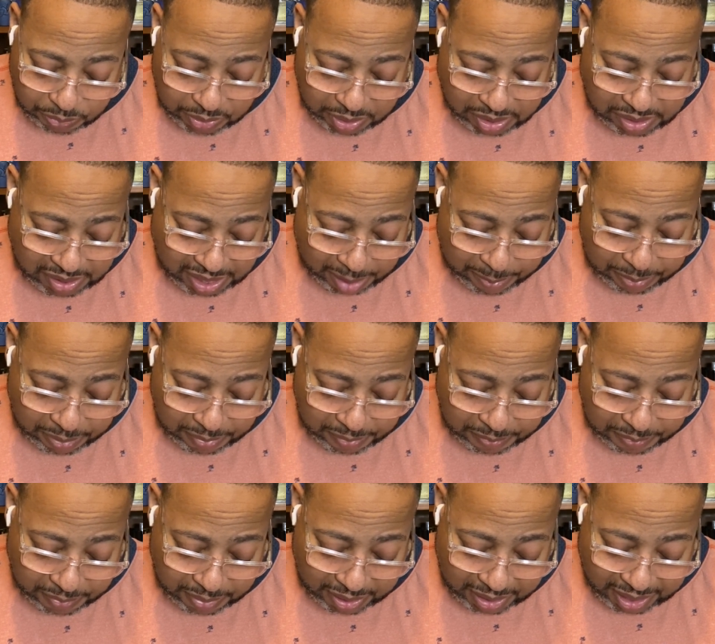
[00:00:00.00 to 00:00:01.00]
this type of
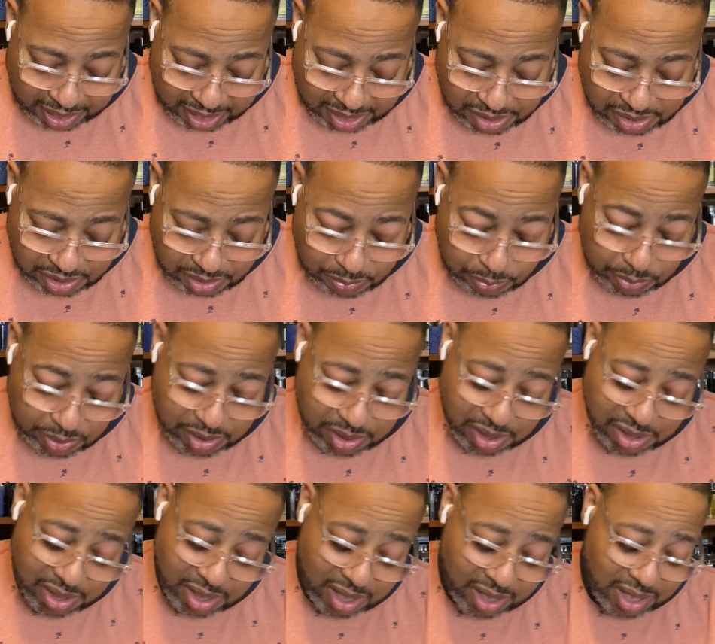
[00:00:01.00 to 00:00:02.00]
occasion, which
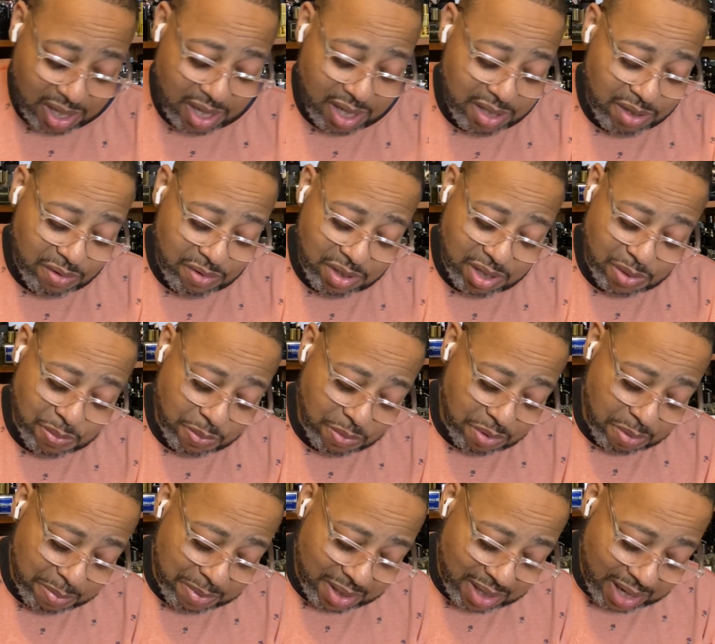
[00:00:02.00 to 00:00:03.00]
is, again, you just want
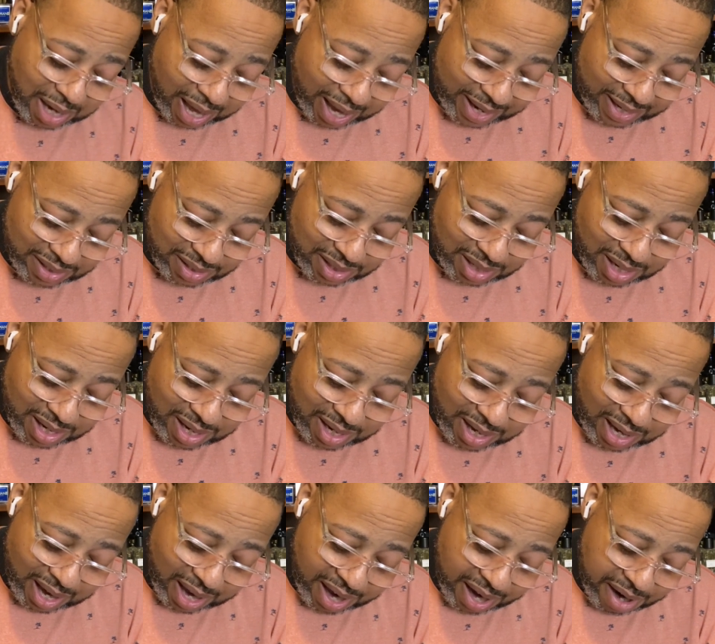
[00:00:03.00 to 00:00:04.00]
to be light,
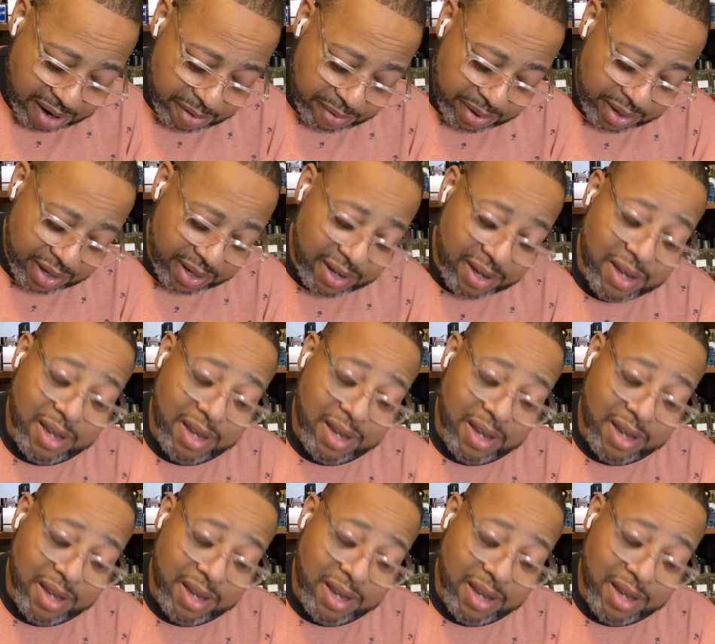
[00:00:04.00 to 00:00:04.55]
airy,